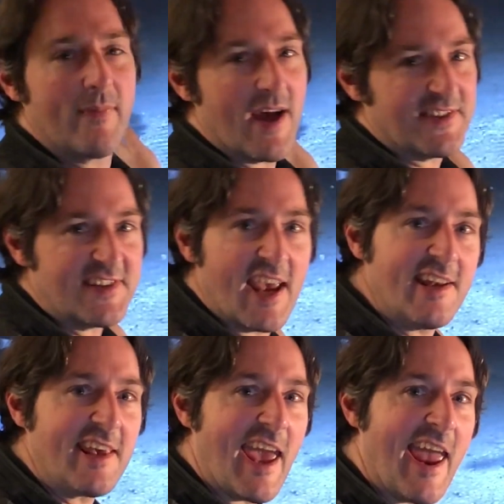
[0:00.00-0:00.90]
a
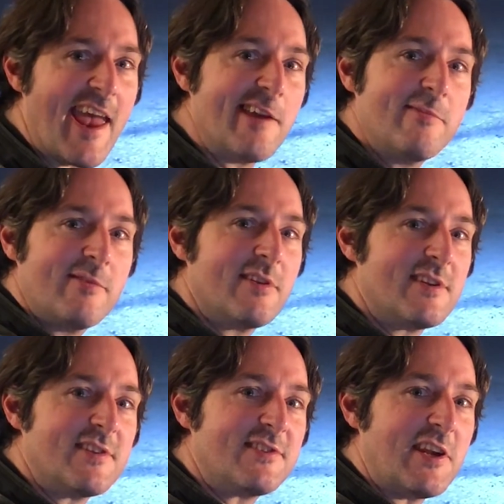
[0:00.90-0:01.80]
tin can
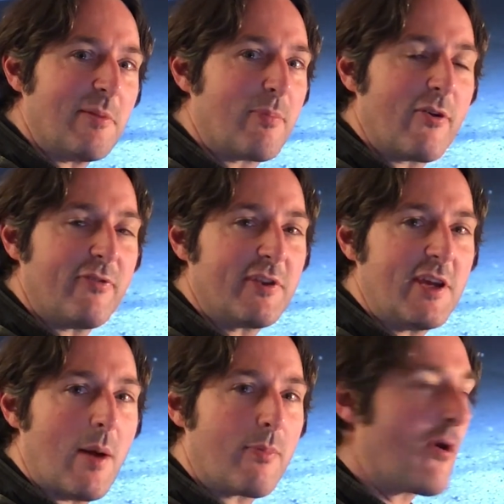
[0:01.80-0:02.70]
sitting
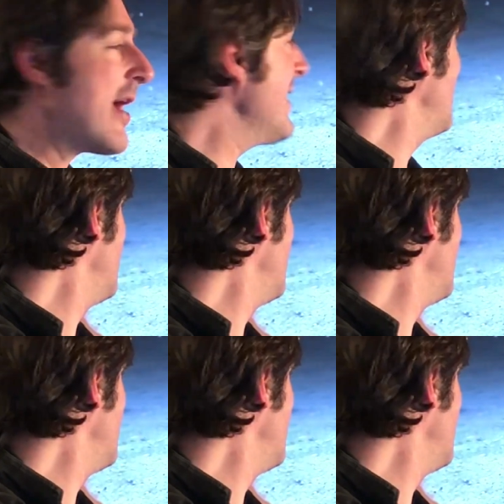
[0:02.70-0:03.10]
perfectly upright,